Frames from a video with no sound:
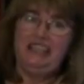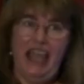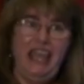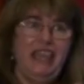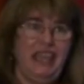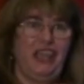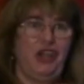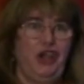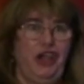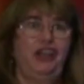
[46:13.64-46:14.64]

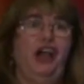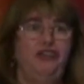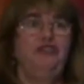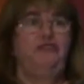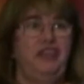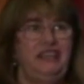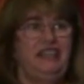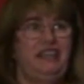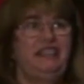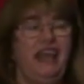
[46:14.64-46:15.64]
taking
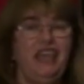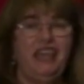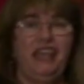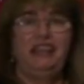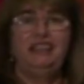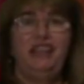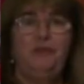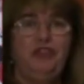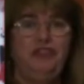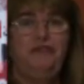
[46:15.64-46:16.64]
graffiti, taking a
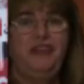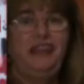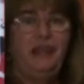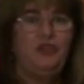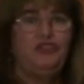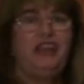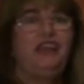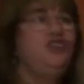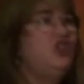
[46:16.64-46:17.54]
contemporary graffiti imagery and